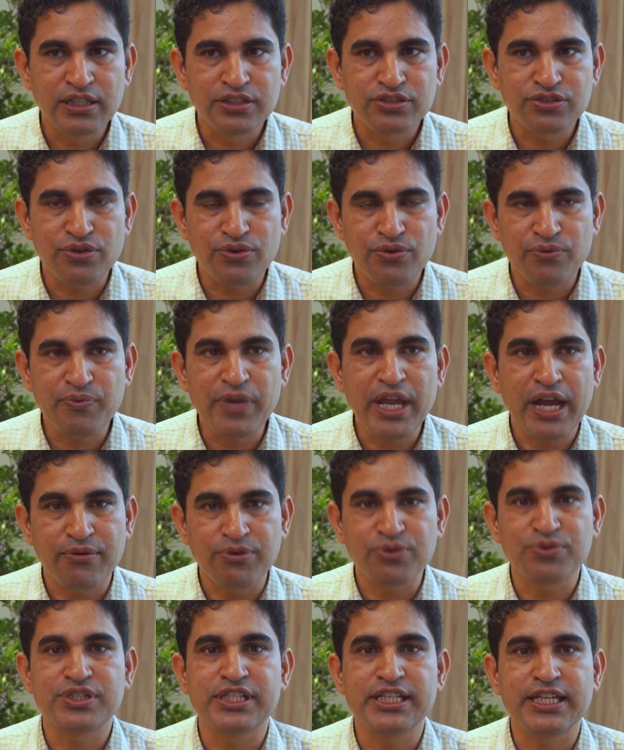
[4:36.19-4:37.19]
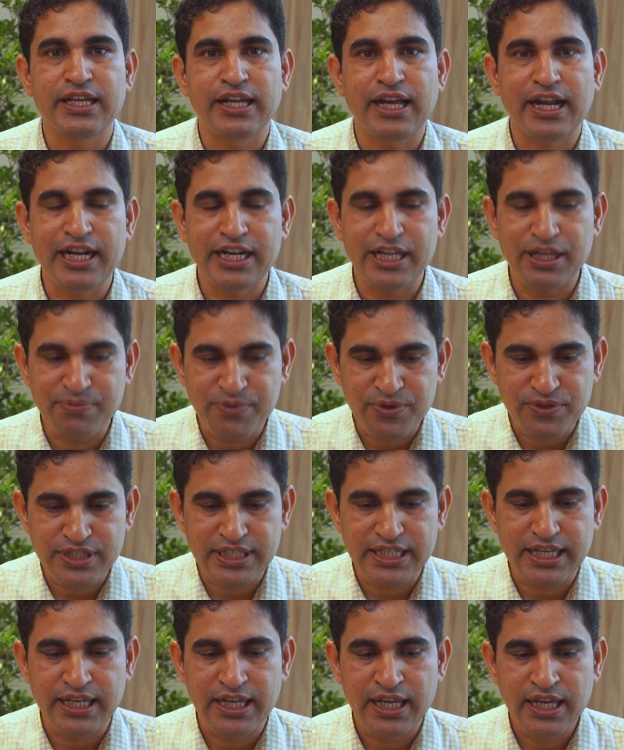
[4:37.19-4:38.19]
So we have to see, and if you
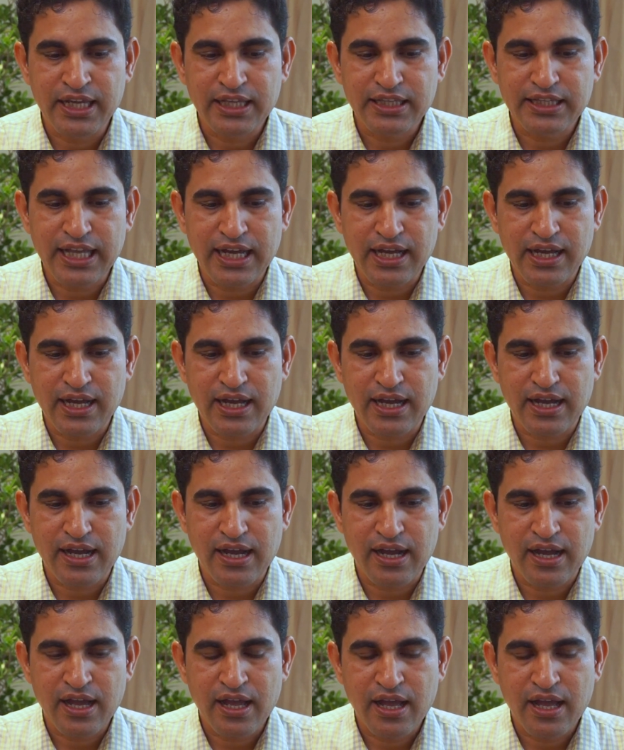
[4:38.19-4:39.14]
see the